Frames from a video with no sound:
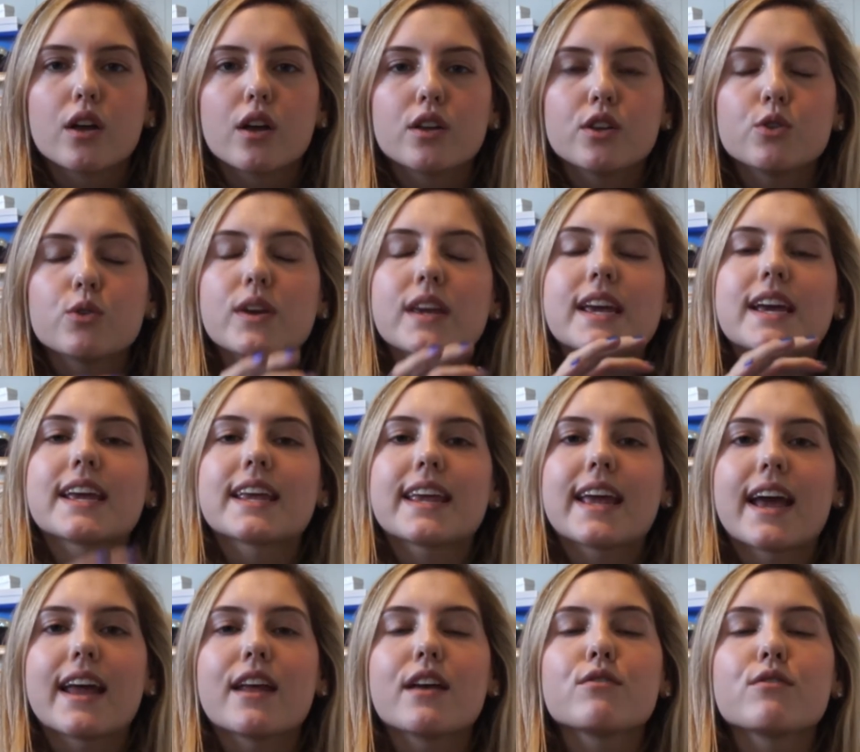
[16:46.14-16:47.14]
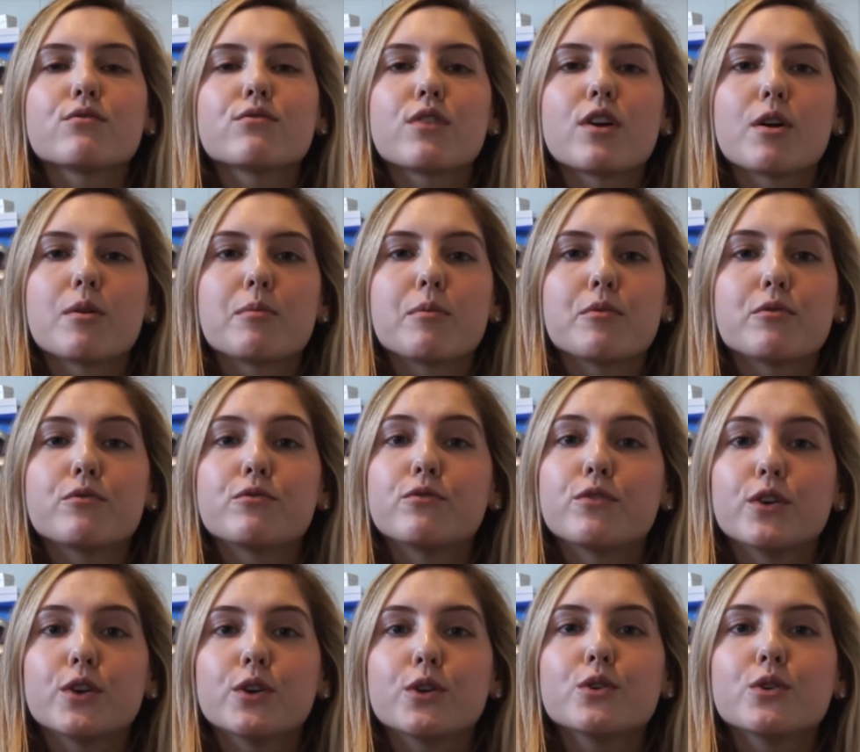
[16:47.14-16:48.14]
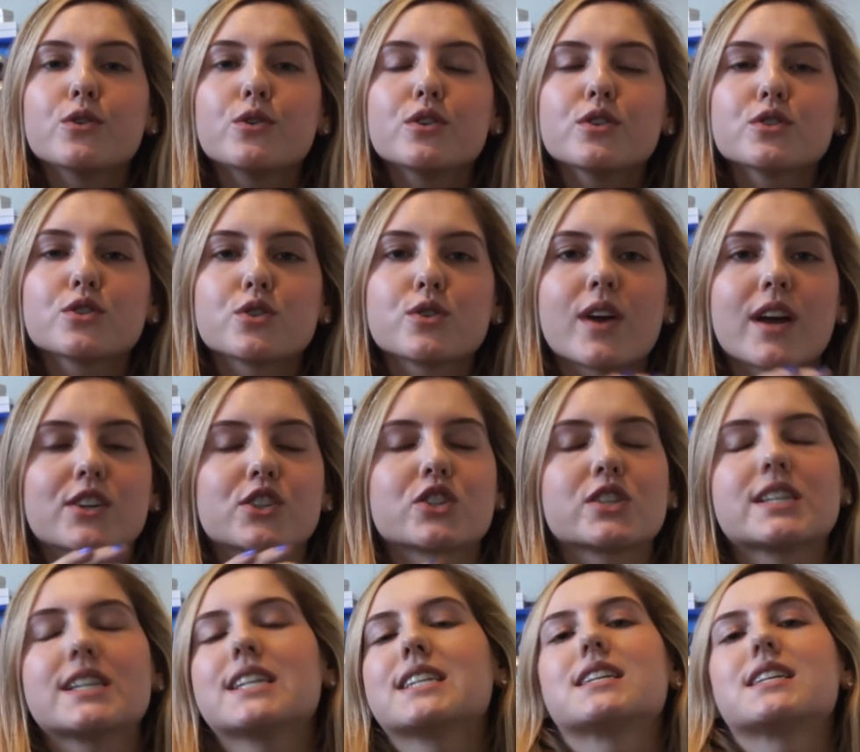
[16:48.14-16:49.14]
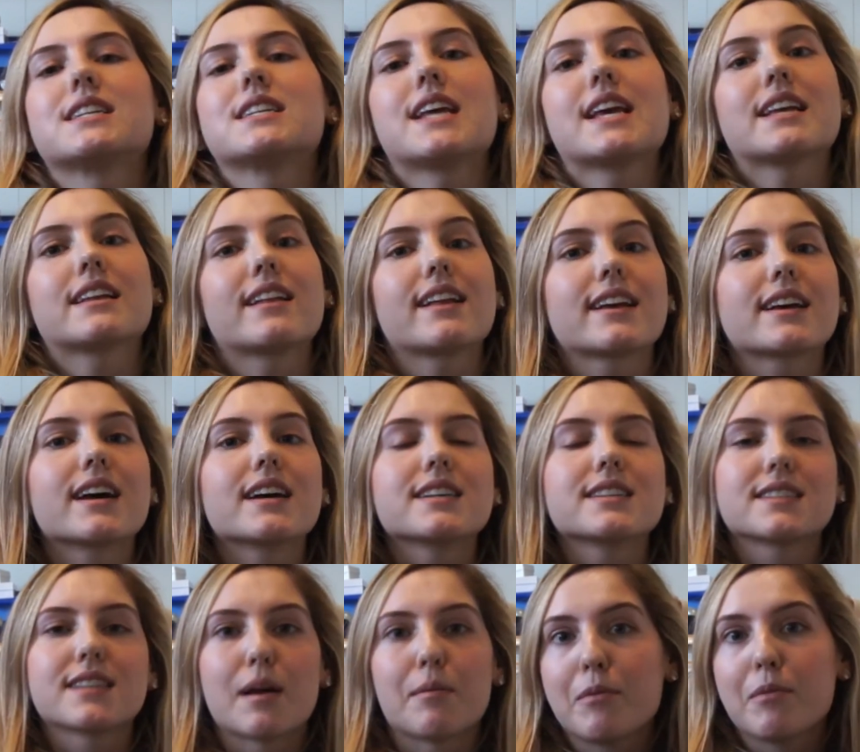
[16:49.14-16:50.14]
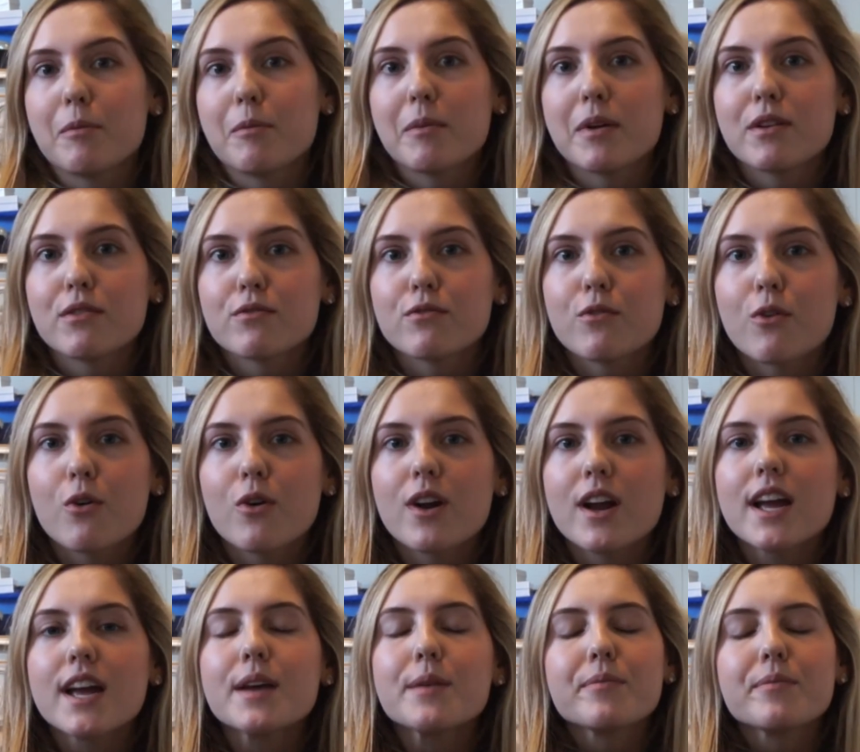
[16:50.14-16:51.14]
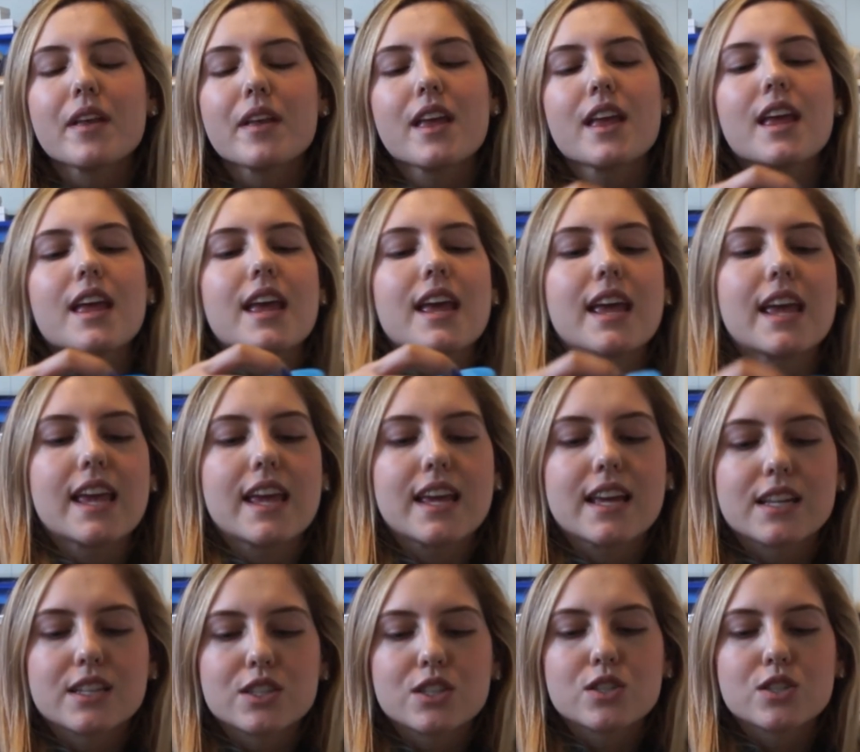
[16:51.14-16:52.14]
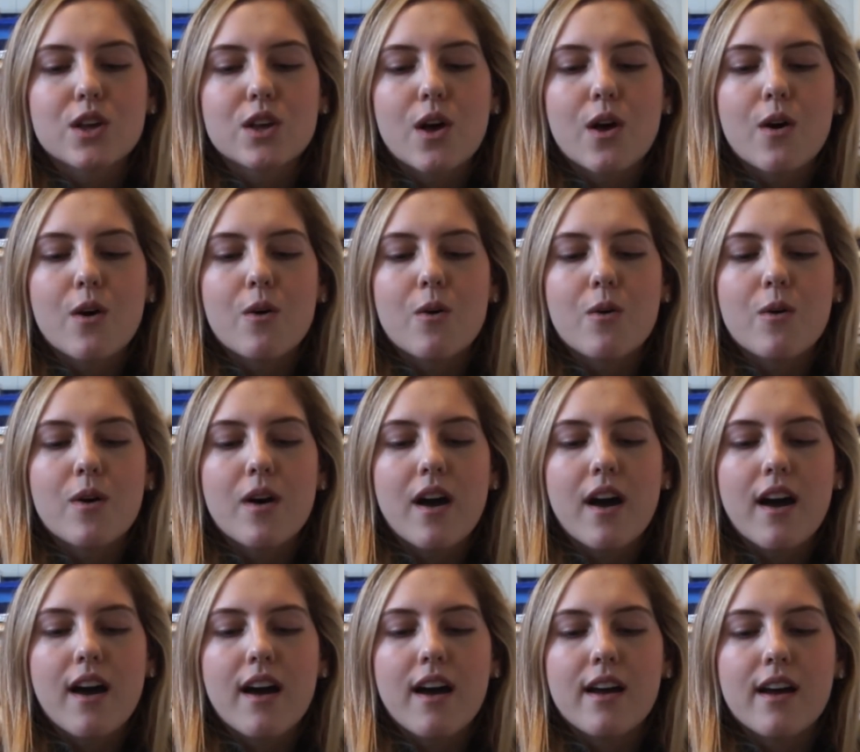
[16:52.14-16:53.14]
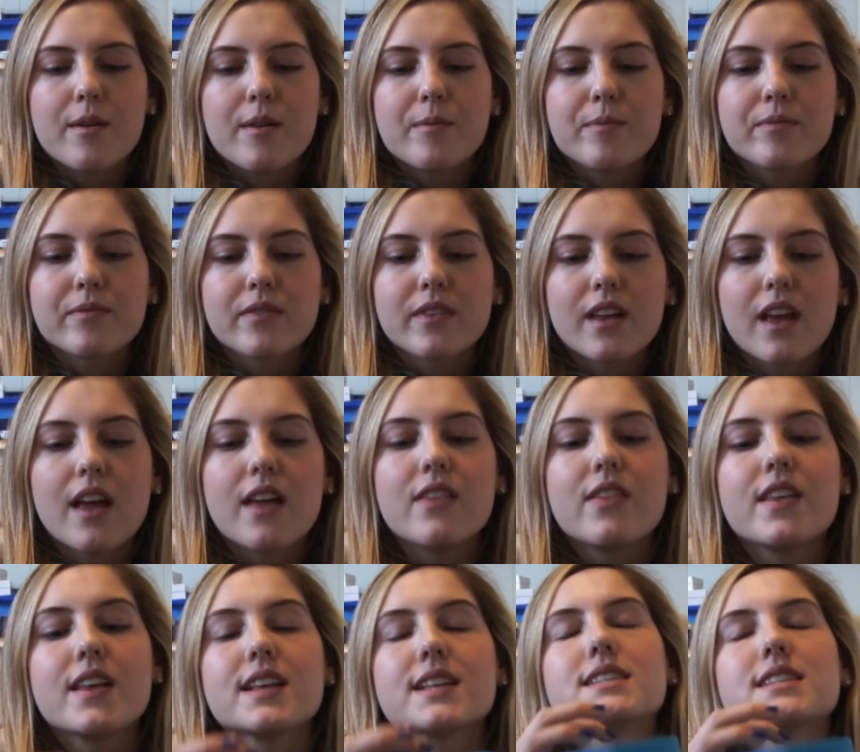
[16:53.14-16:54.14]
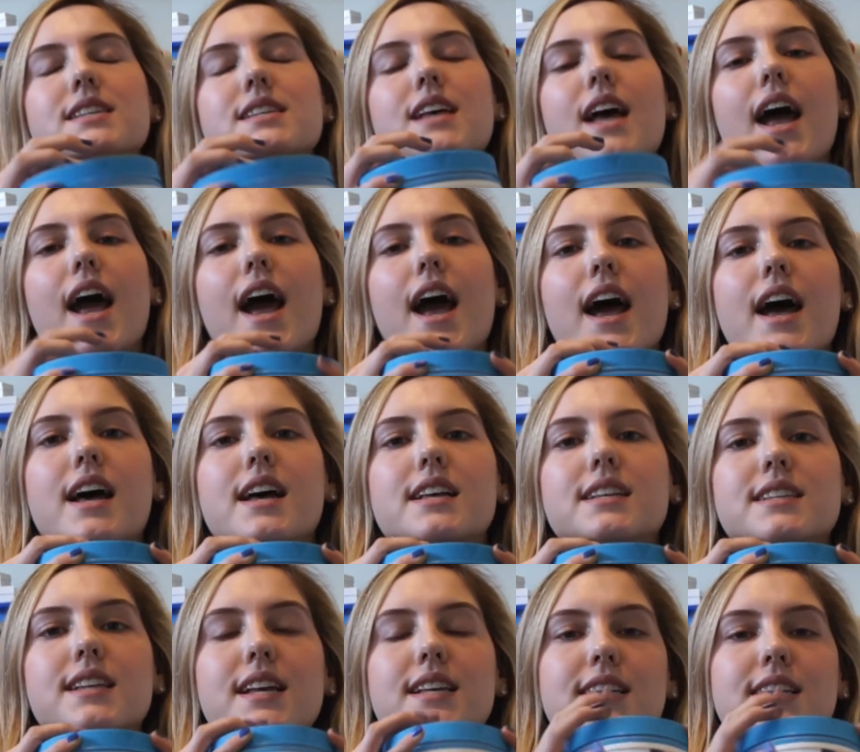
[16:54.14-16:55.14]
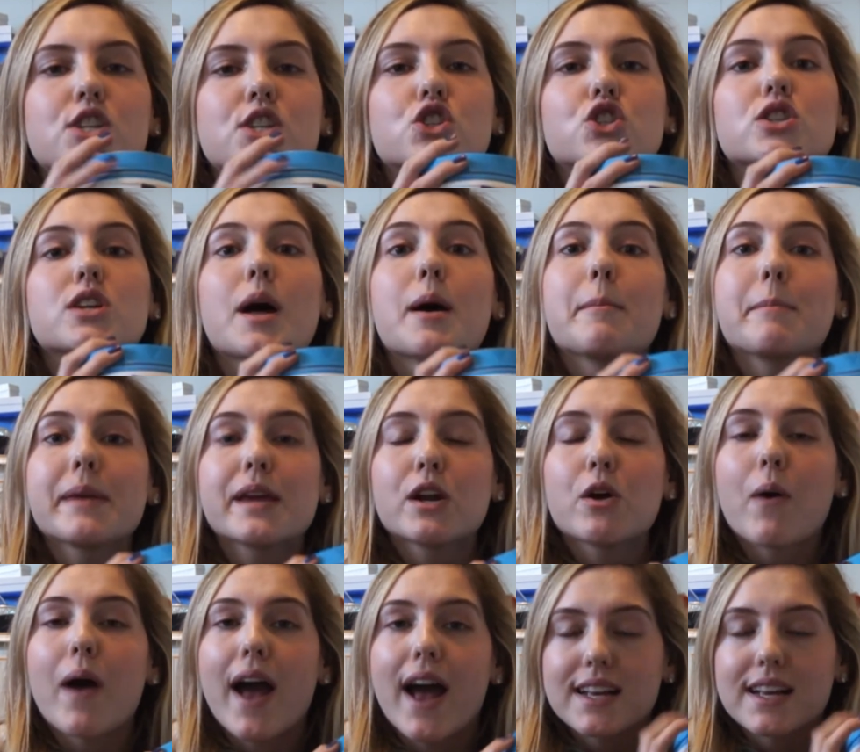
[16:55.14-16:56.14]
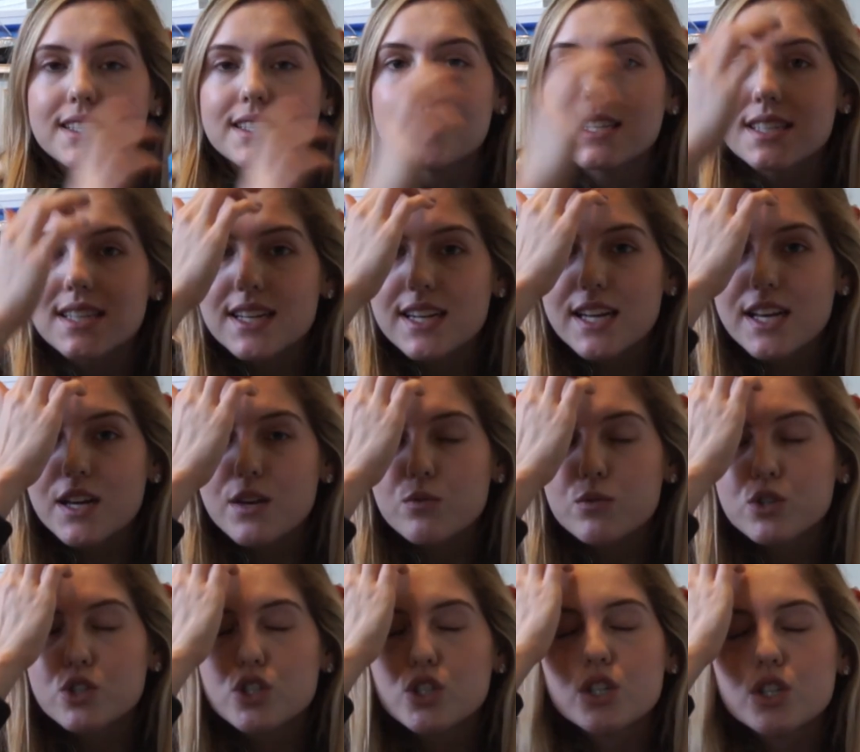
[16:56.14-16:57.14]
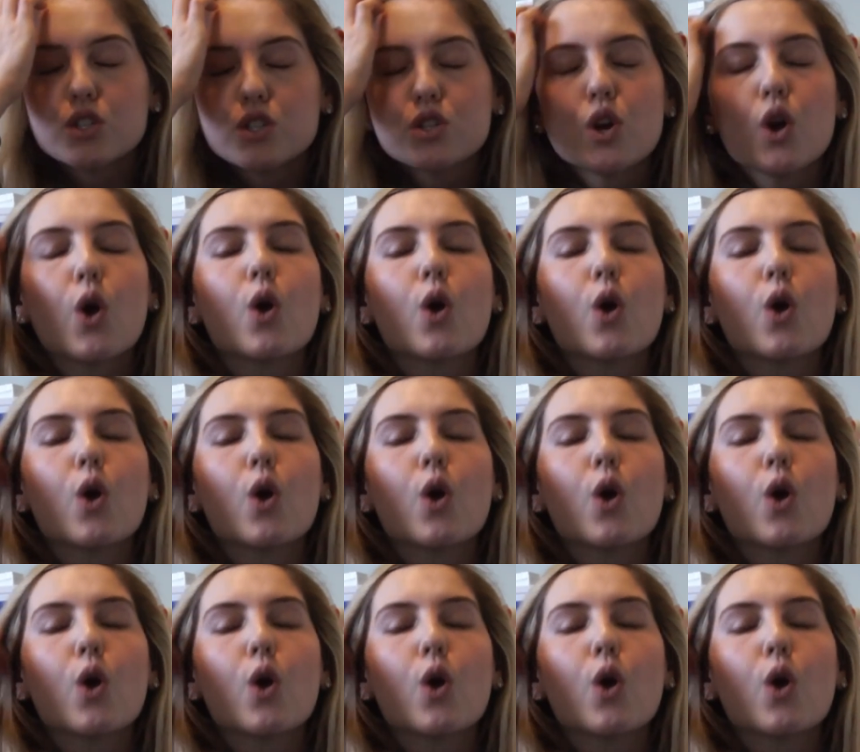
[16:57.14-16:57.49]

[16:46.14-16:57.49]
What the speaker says: you can't get it from food, so you actually need to take like a supplement for it. And so, and this has essential amino acids in it, which is